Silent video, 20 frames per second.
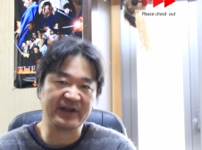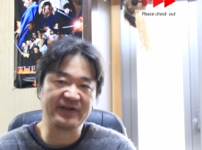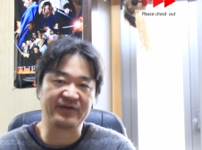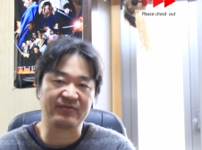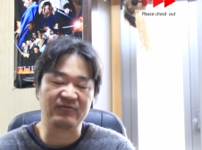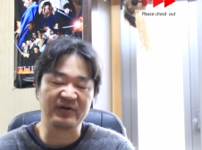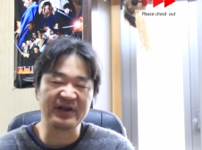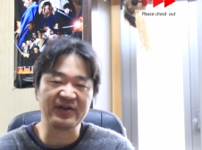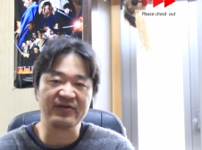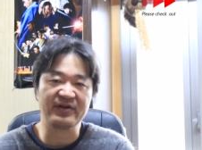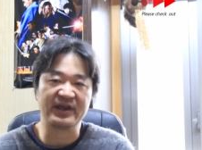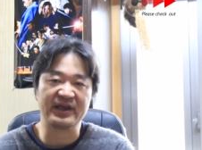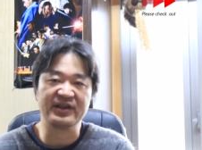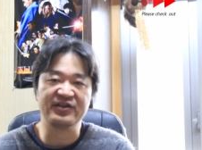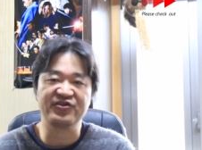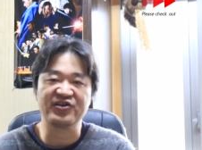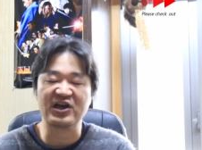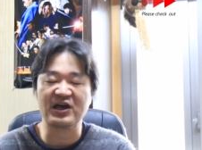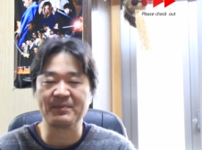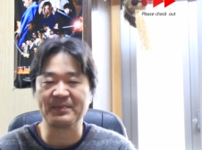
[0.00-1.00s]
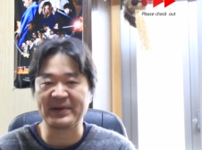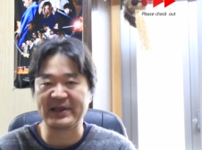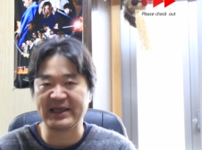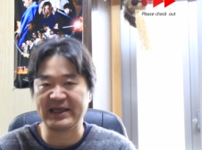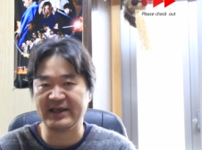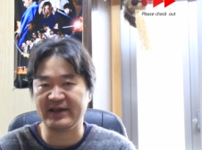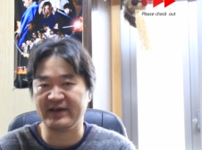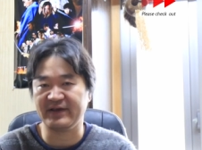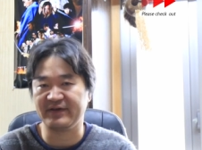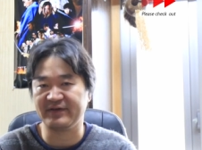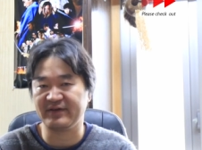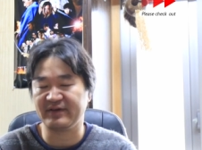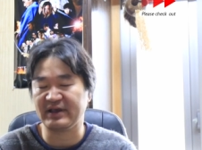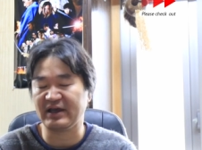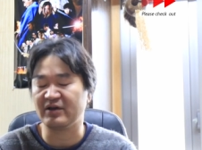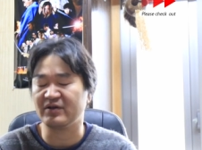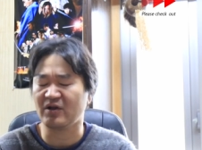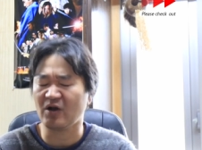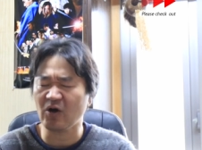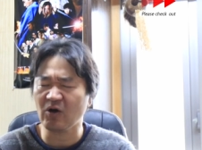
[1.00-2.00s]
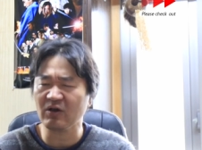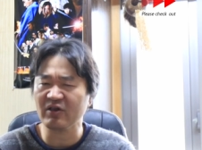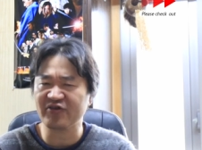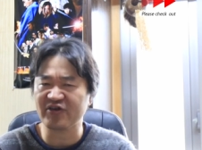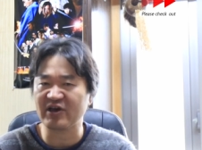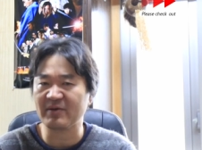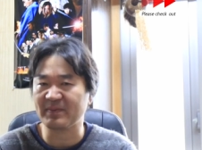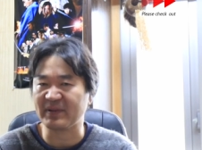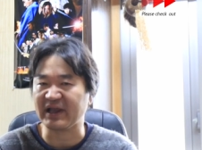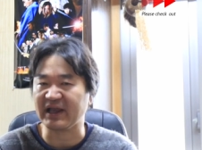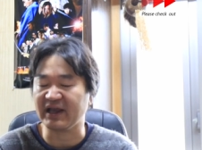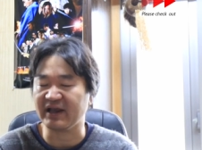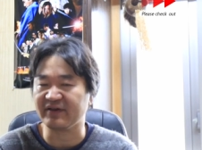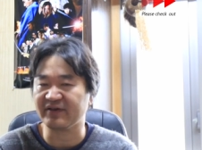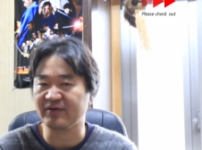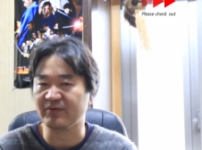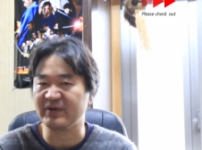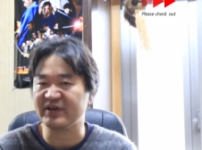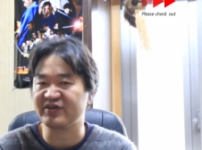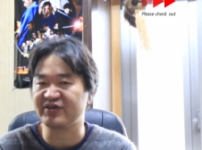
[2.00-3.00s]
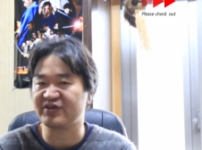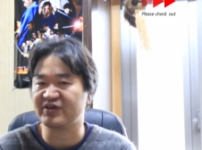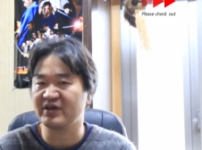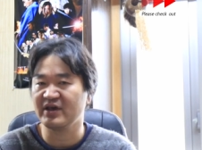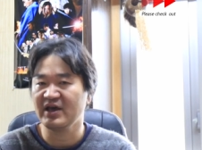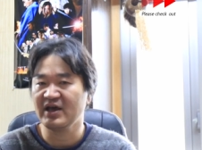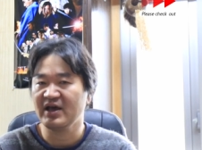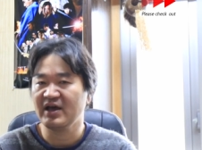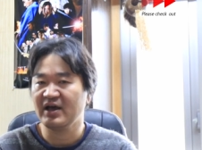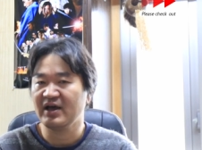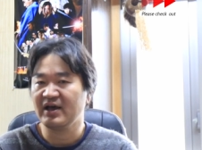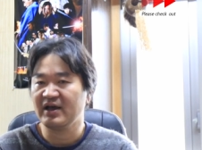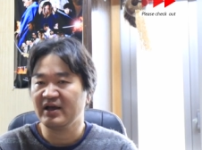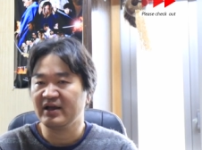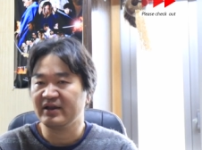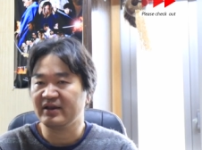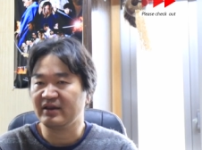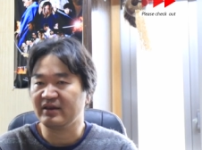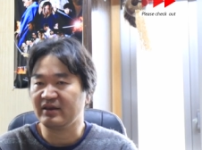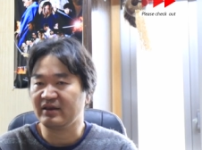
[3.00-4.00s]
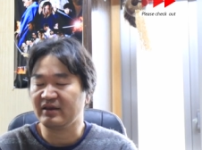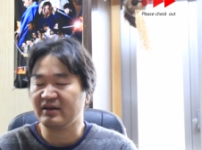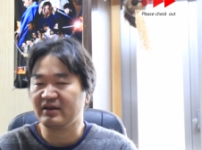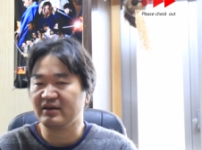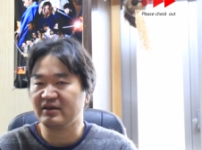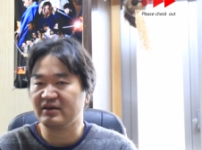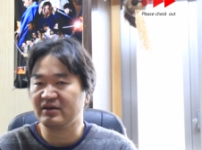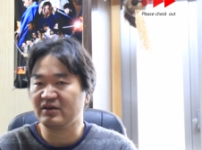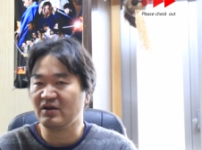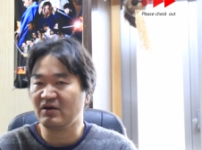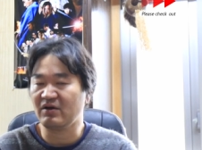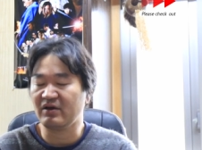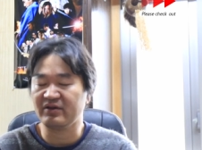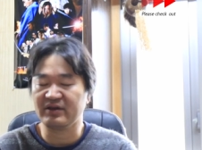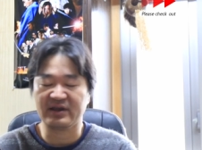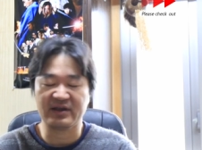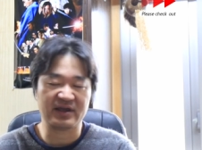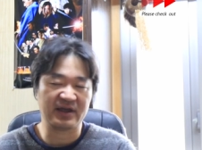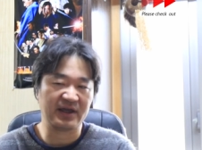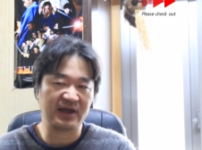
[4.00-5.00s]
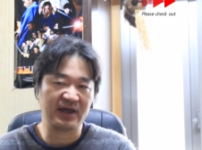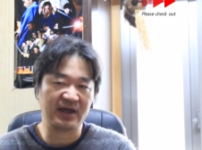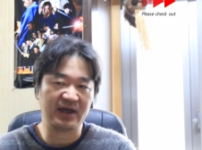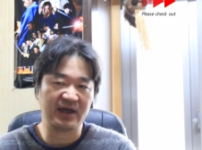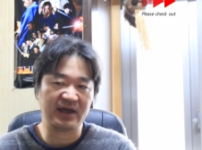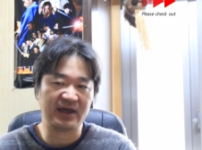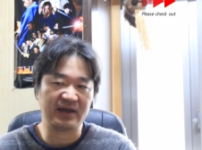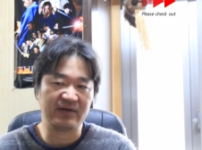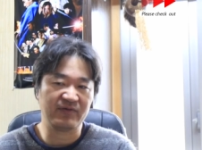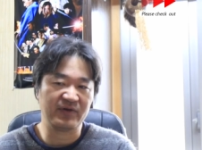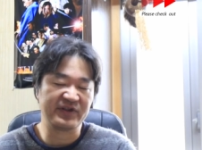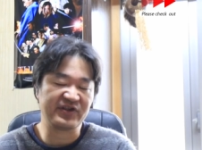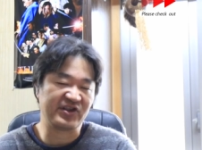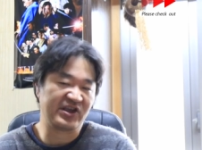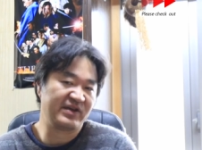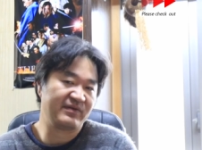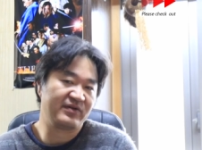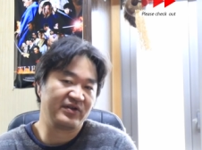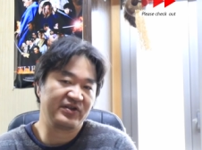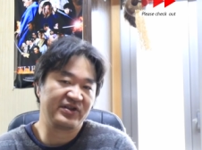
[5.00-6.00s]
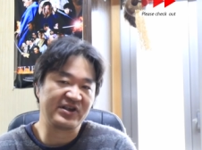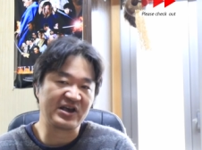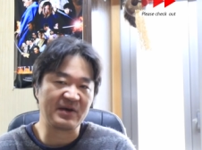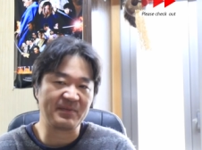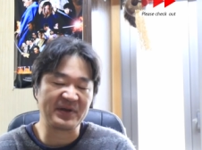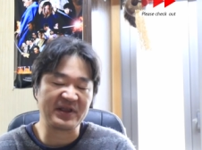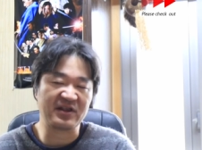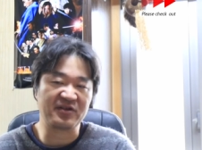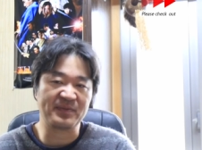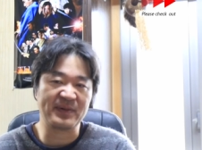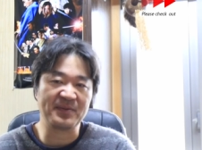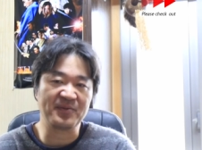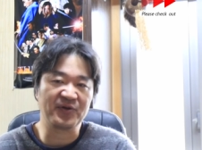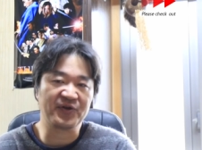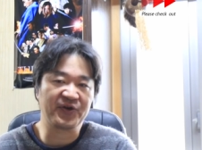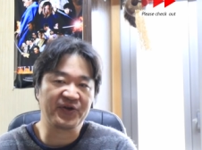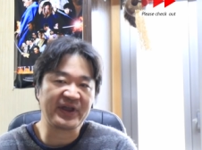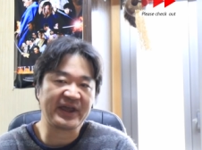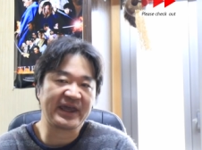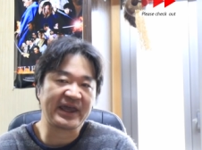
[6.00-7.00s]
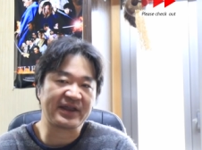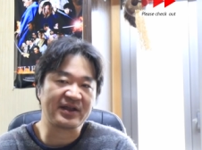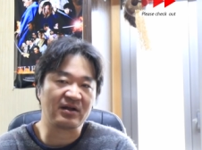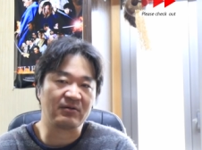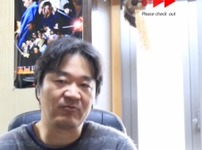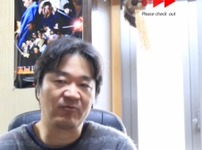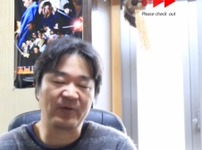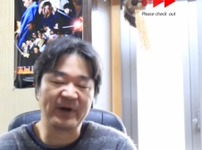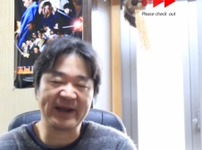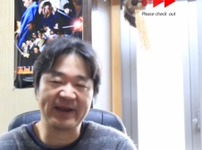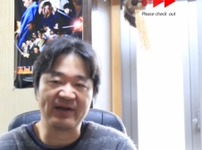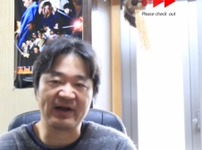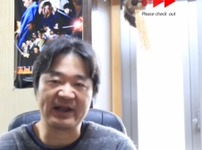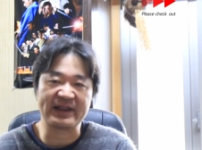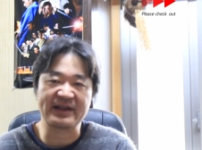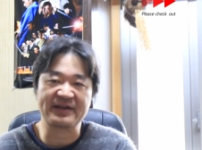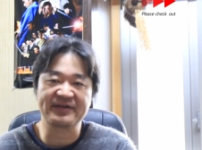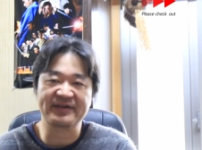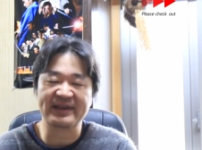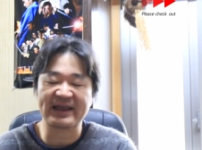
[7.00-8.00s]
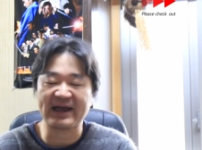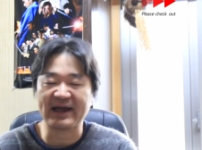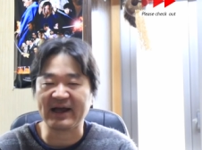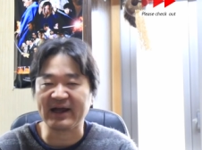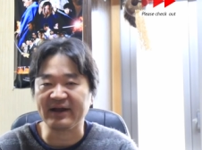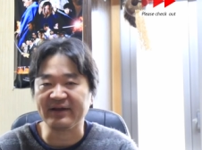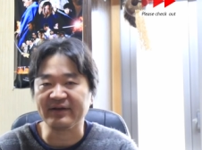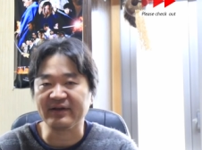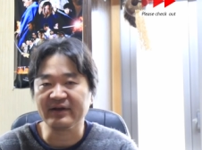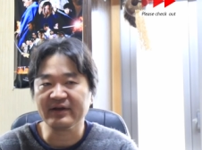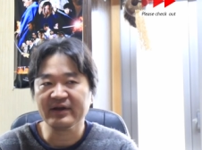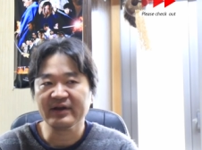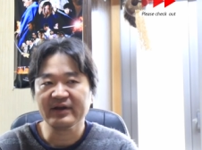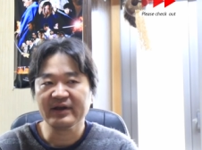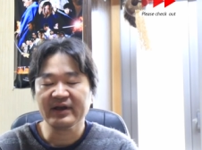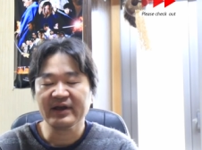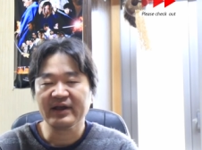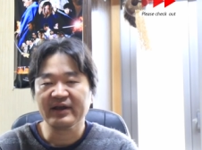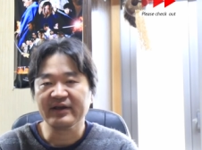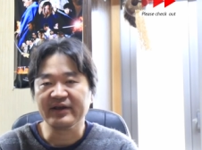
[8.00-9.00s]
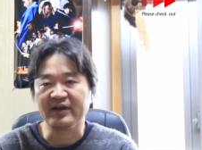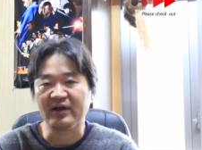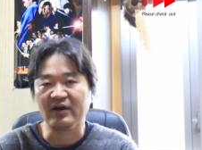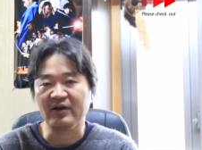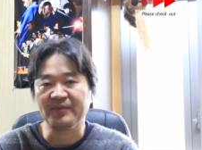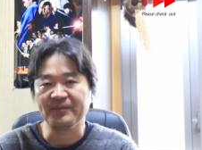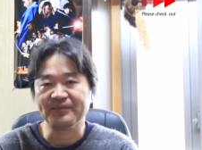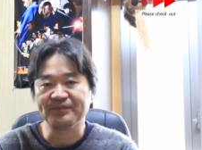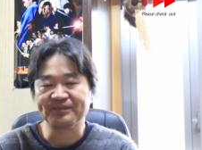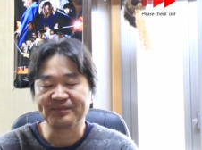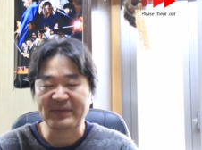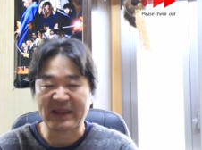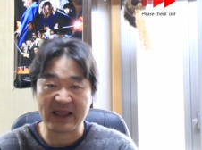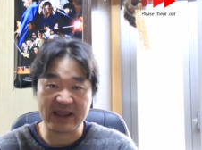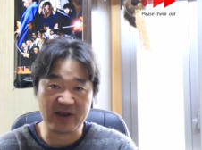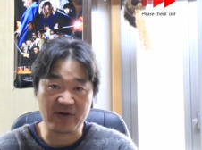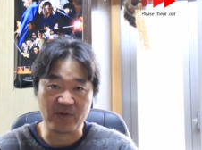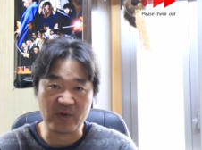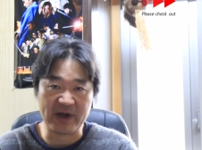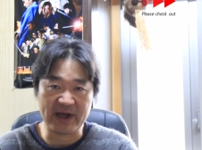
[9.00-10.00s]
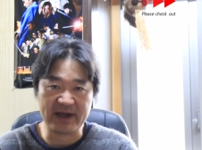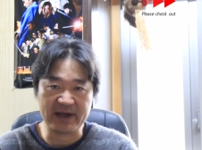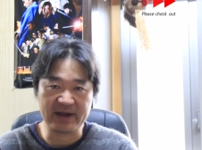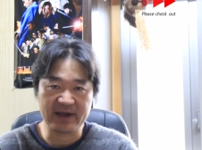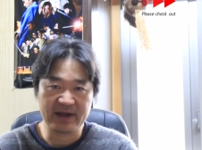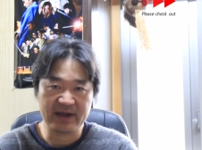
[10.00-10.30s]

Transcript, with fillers: it's written in Japanese uh, all Japanese which not uh, which even Japanese people today cannot read or understand you know anyway